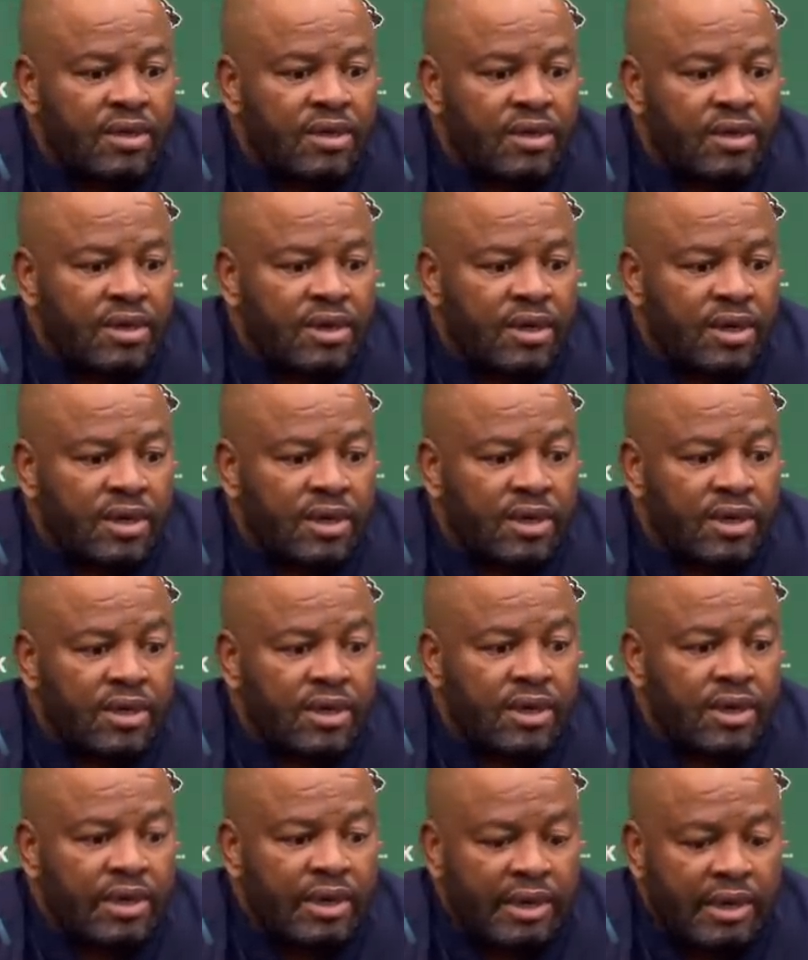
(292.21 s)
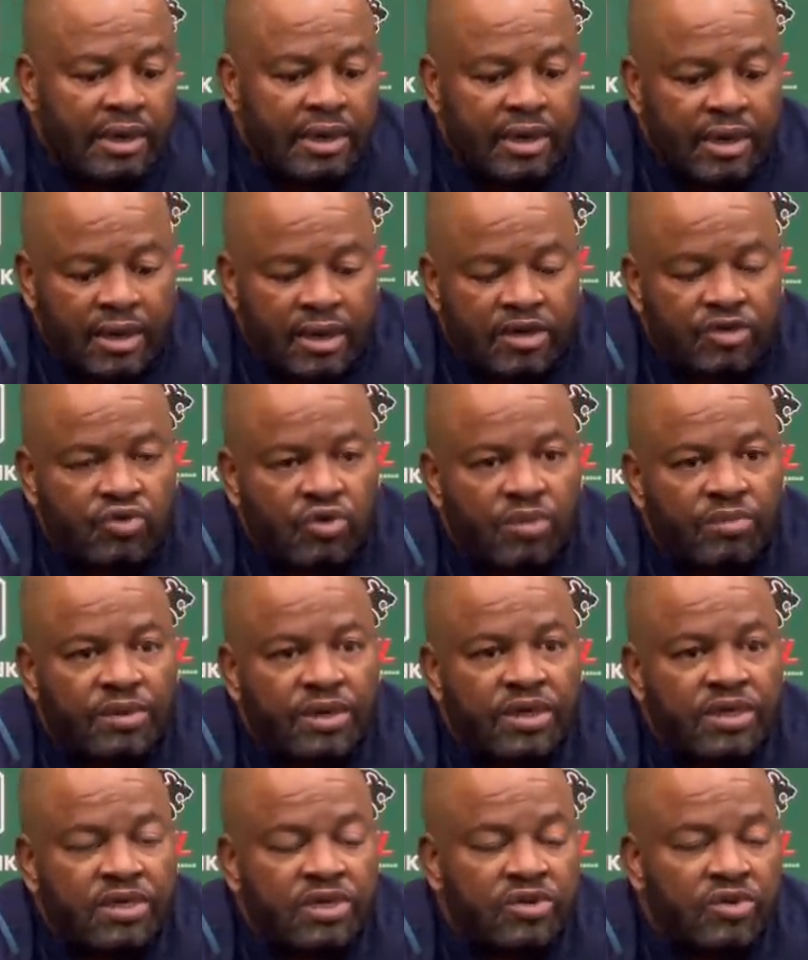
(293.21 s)
in this
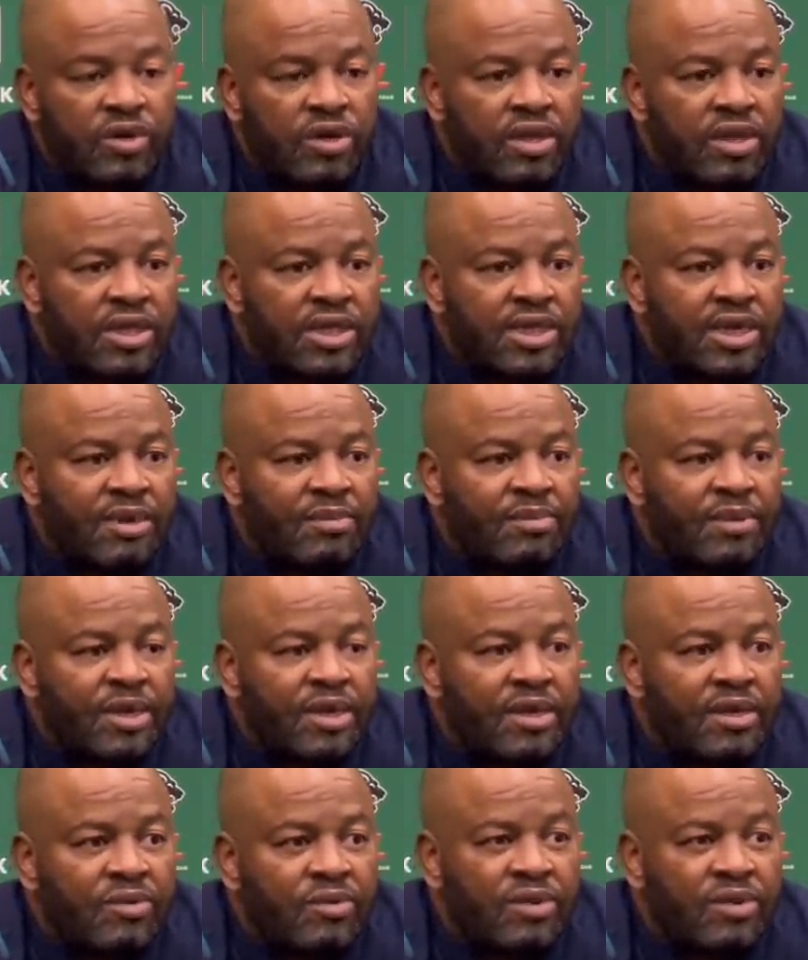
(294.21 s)
competition or in this campaign,